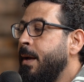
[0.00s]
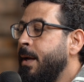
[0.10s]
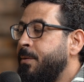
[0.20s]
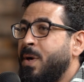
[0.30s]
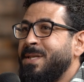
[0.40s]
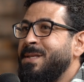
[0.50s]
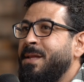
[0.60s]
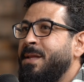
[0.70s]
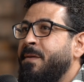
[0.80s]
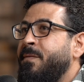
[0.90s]
It was
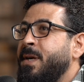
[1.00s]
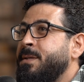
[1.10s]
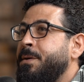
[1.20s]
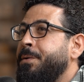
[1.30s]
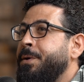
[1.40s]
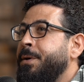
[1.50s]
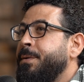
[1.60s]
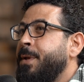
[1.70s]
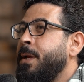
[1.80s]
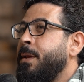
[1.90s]
not their first
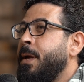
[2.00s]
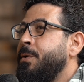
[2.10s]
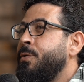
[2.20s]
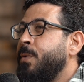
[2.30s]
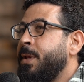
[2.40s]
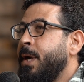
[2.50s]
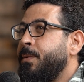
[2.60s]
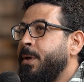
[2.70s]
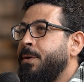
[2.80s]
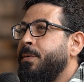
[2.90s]
rodeo. They knew what they
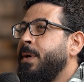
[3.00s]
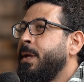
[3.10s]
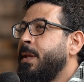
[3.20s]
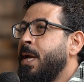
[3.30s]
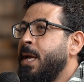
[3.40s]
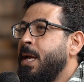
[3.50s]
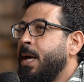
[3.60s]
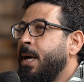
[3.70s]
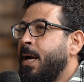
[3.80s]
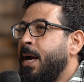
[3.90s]
were doing. They
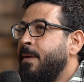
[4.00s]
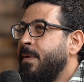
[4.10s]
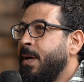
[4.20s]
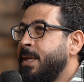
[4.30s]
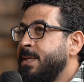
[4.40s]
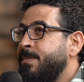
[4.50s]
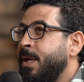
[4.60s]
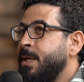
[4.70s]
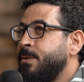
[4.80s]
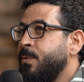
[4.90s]
have
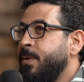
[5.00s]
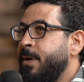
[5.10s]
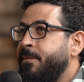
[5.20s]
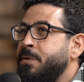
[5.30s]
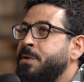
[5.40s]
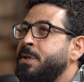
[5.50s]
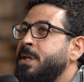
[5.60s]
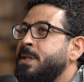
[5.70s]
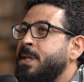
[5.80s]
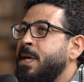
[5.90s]
experience with
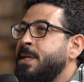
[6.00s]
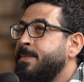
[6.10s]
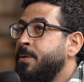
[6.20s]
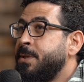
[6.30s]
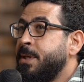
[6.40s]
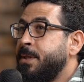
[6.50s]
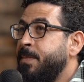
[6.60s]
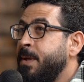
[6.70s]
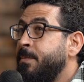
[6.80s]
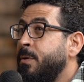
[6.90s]
refugees. They sponsored
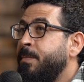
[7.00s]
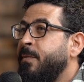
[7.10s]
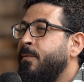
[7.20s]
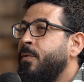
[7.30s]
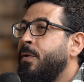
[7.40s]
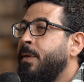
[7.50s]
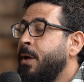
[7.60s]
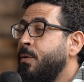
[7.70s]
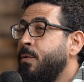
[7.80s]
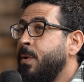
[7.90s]
people before.
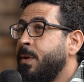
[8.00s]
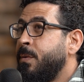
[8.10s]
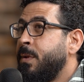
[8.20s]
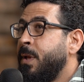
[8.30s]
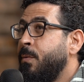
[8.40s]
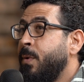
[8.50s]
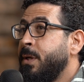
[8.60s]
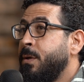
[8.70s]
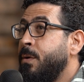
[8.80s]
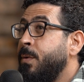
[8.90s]
They know what they
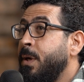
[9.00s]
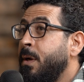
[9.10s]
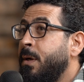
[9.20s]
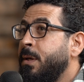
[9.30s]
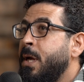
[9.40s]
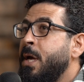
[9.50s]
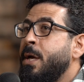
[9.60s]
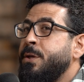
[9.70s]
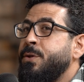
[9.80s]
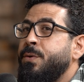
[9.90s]
were going on.
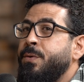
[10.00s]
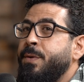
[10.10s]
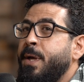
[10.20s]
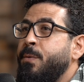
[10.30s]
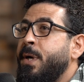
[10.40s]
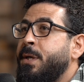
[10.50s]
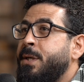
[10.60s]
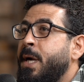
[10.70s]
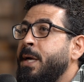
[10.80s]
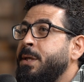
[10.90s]
So they were
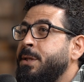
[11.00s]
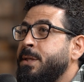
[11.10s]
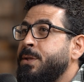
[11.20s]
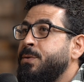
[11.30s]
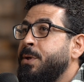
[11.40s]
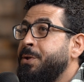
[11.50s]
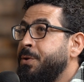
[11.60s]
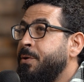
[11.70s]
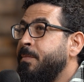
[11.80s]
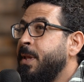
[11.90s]
trying just to
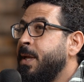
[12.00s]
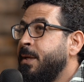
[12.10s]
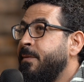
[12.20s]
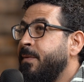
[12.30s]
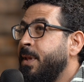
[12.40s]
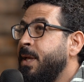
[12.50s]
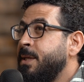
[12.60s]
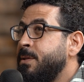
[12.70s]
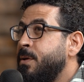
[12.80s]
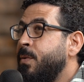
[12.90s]
assure me that everything
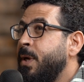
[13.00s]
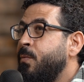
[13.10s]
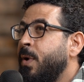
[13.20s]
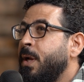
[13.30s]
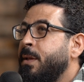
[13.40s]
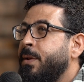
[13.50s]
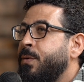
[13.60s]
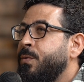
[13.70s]
is going well.